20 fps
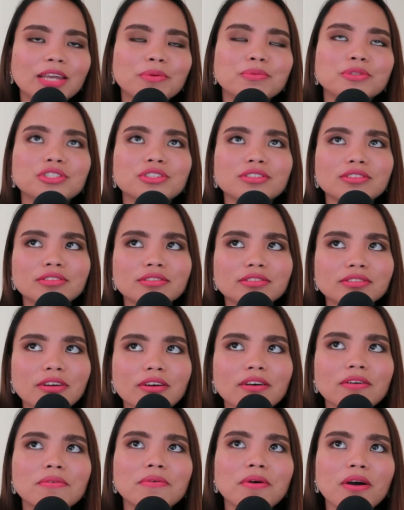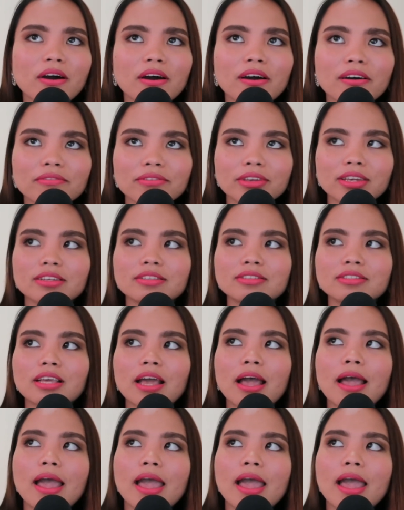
It was just so obvious.